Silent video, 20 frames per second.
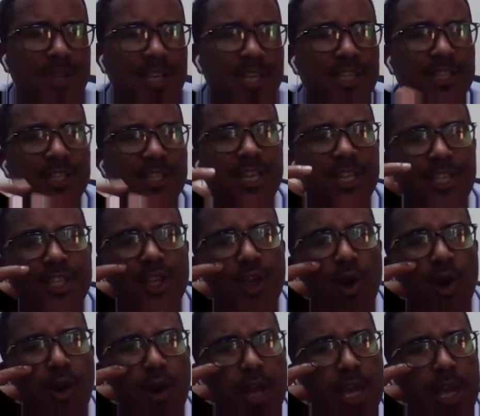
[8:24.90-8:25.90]
This
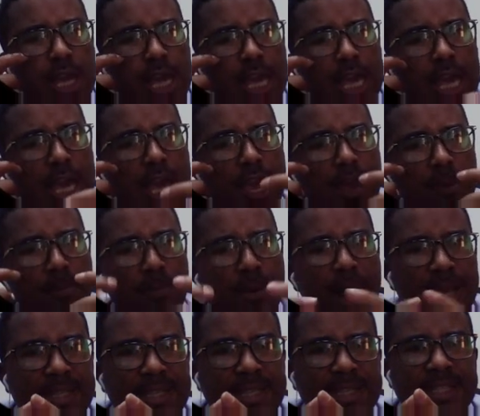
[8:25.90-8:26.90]
theory
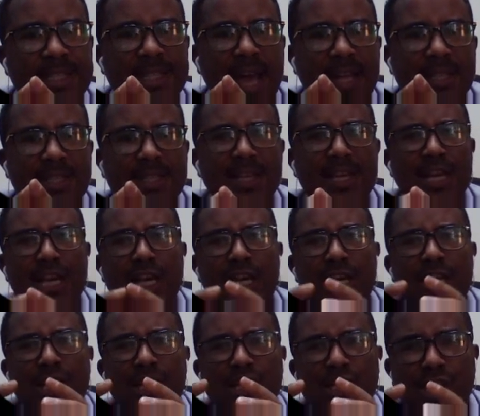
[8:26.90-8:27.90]
embraces that
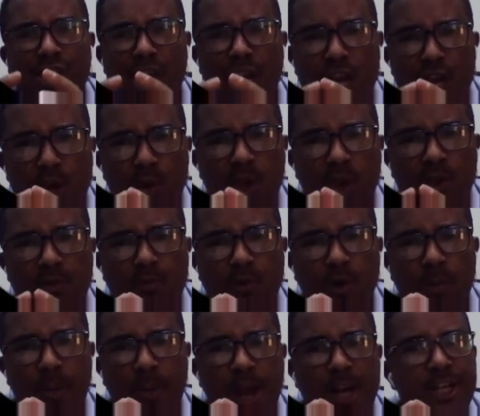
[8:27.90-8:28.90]
the new
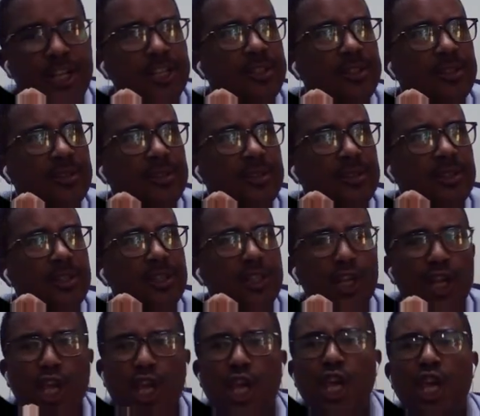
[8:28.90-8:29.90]
information
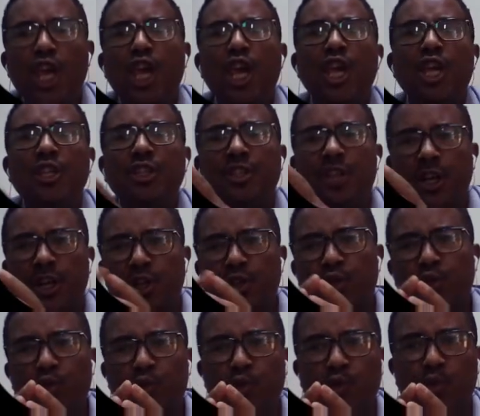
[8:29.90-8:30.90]
enter
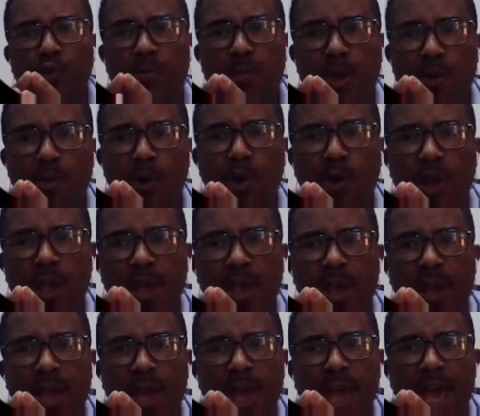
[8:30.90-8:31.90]
to memory
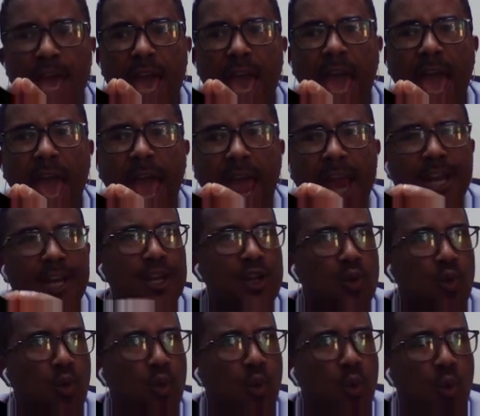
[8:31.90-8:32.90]
and
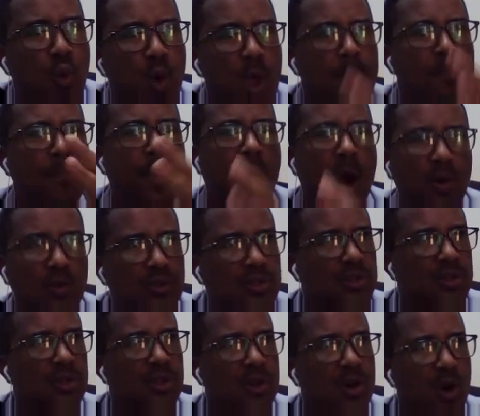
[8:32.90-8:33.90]
wipe
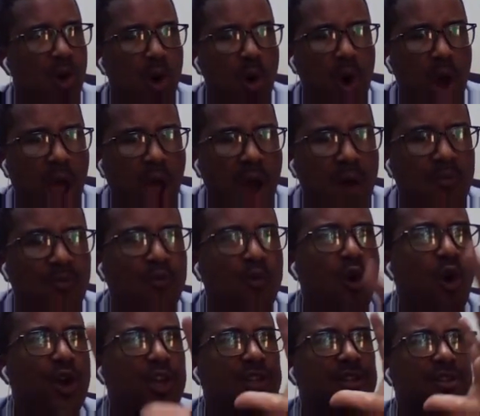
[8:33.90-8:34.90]
out or
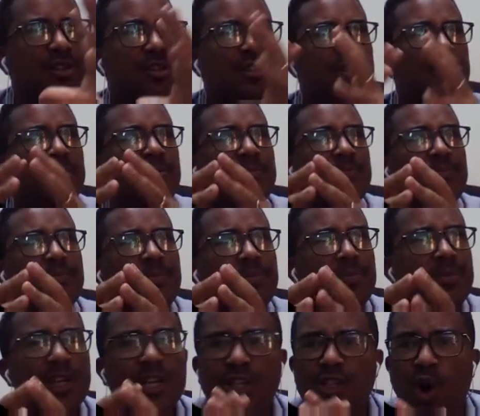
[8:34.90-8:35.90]
avoid
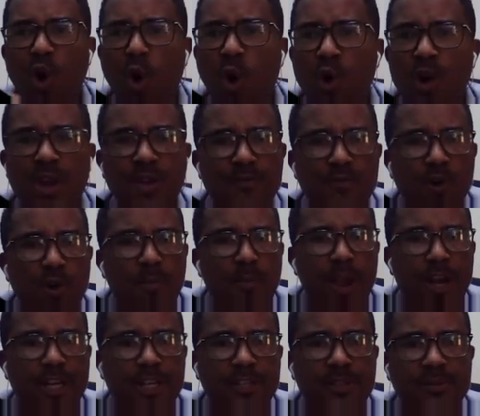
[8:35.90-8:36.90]
the old
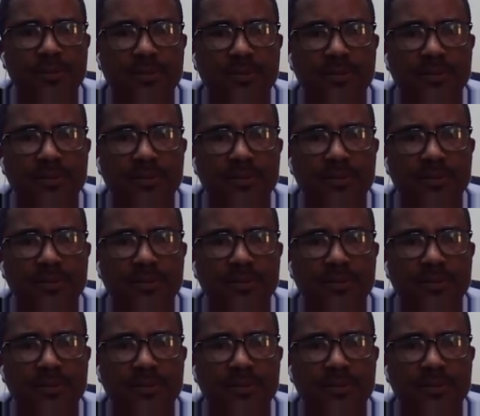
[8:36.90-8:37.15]
information.